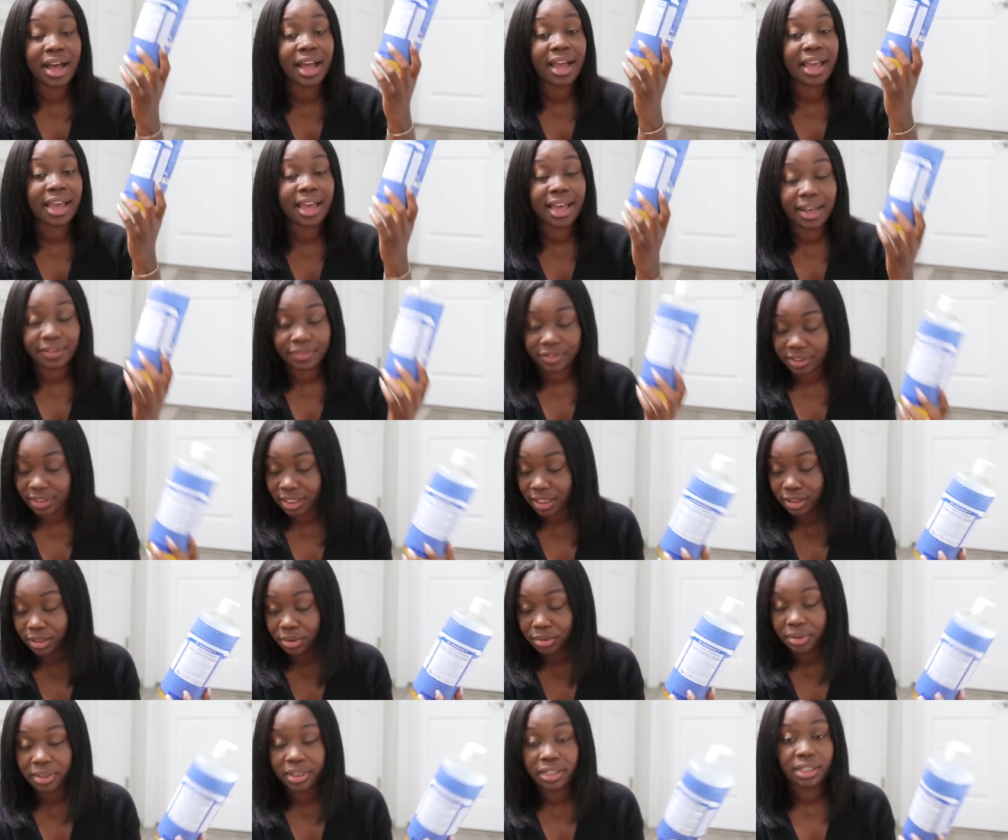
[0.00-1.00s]
I have to
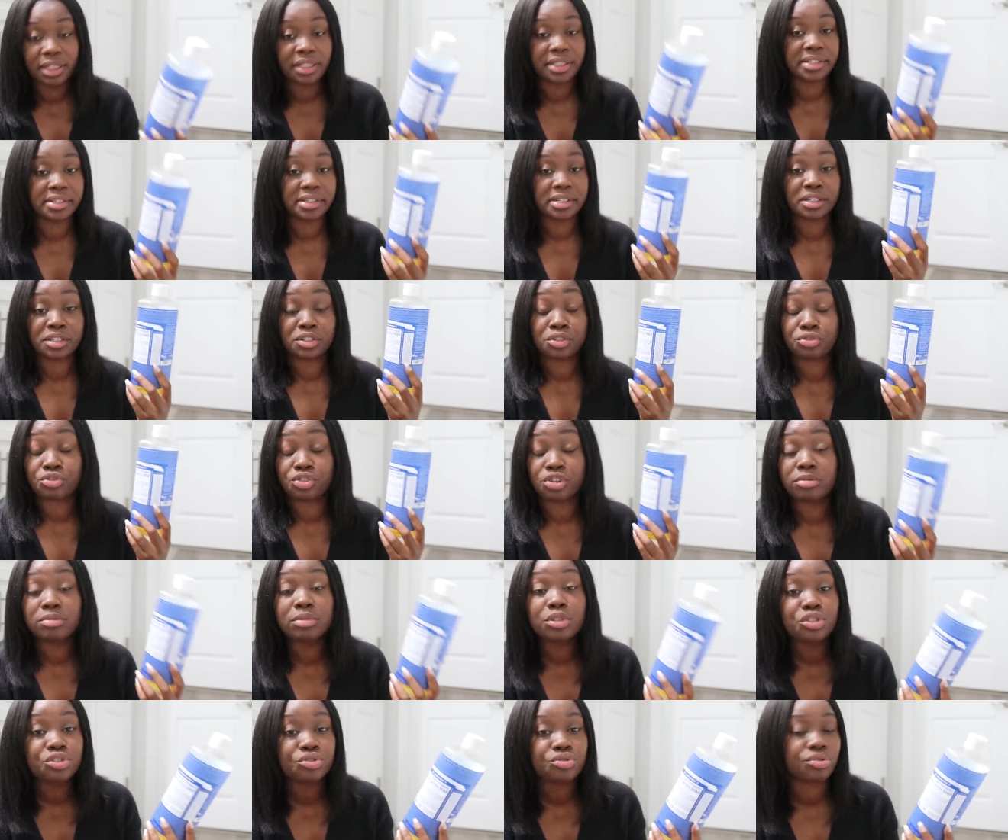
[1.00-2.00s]
dilute it. It's
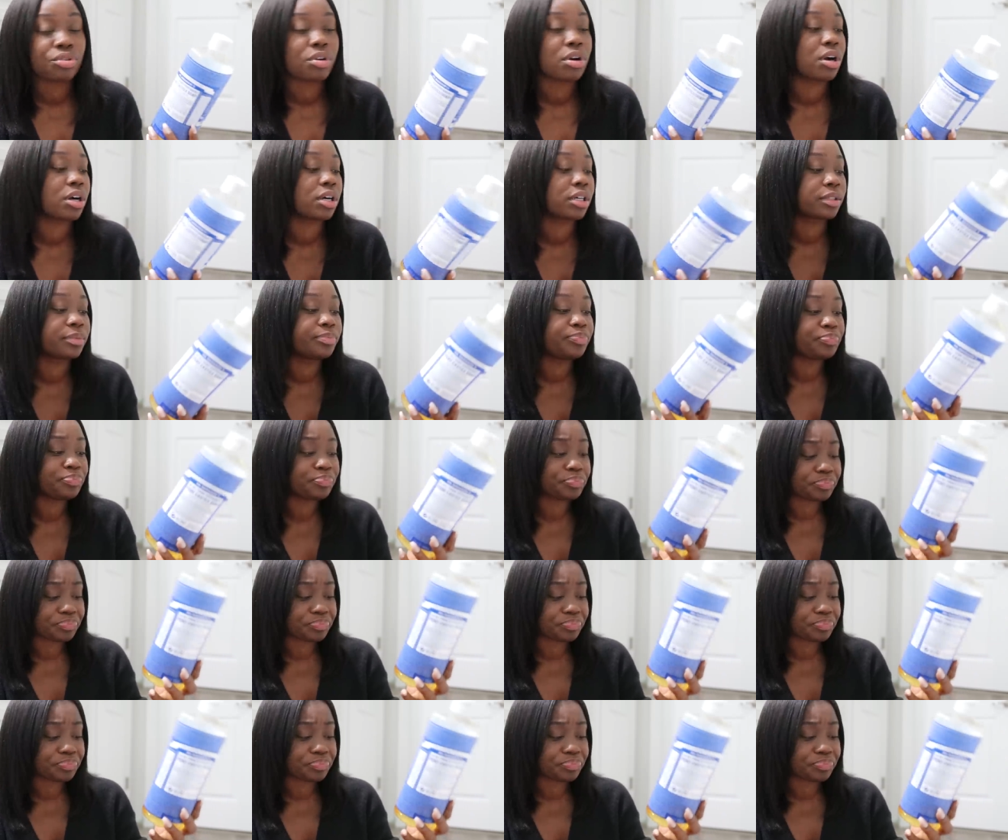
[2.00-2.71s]
extremely strong.